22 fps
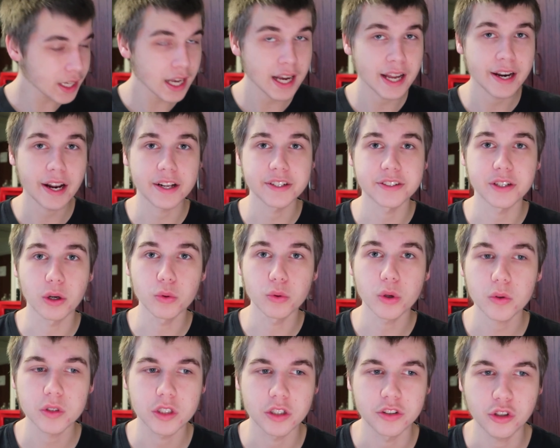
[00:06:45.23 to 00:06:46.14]
and I don't
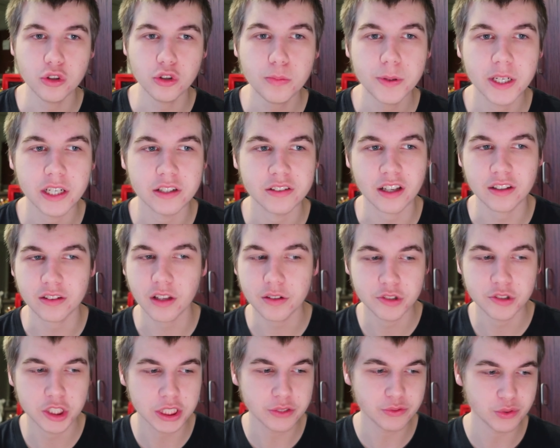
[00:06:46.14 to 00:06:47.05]
know what to do because I
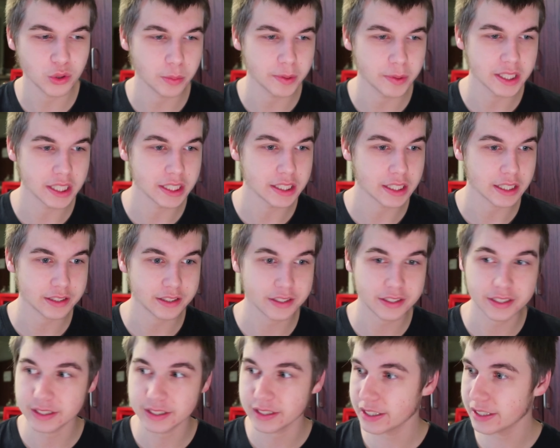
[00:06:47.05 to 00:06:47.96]
love G Fuel, but then I
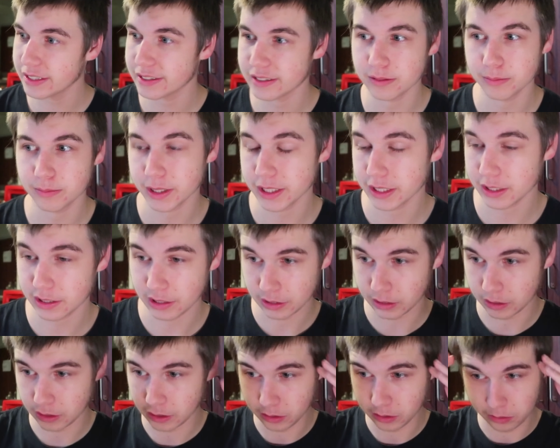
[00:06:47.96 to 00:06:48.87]
see this, I'm like,
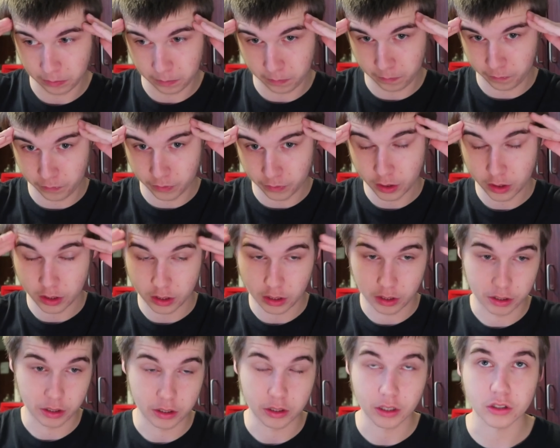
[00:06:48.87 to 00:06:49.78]

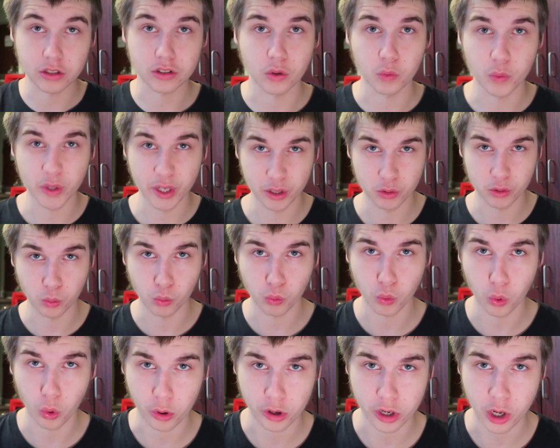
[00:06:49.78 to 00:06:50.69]
there's a weird
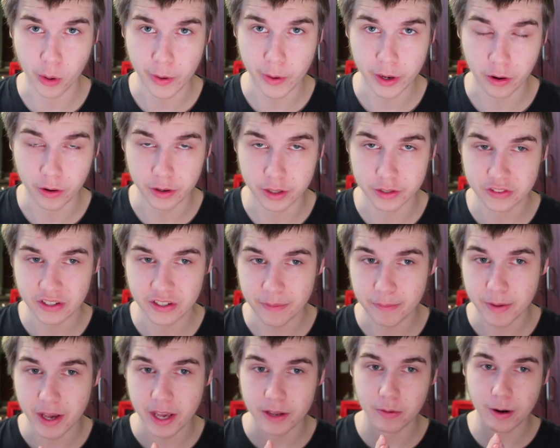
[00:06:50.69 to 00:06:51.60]
war going on
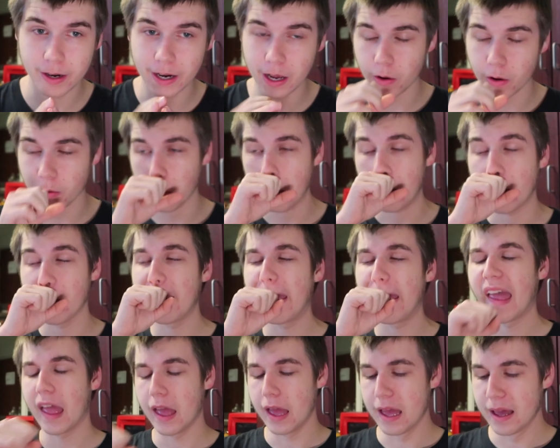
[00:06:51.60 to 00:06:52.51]
inside my head right now
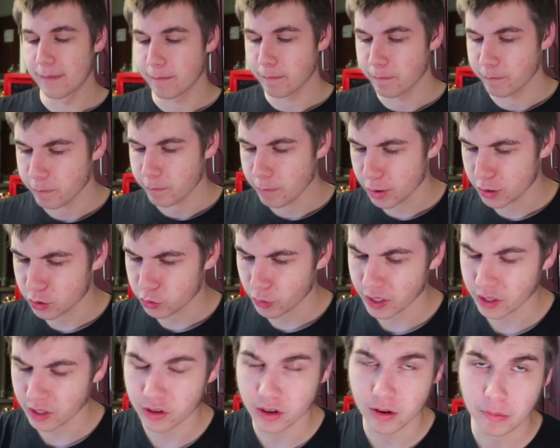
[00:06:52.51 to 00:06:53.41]

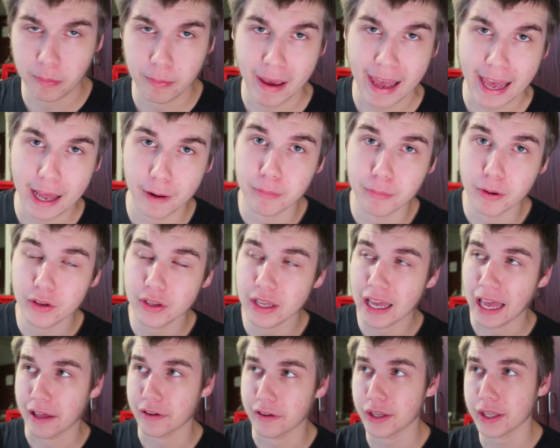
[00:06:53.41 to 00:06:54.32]
between good and bad, but
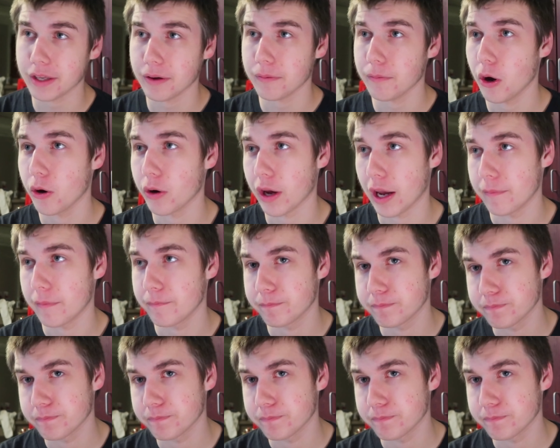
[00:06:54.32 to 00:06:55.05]
yeah, like, okay.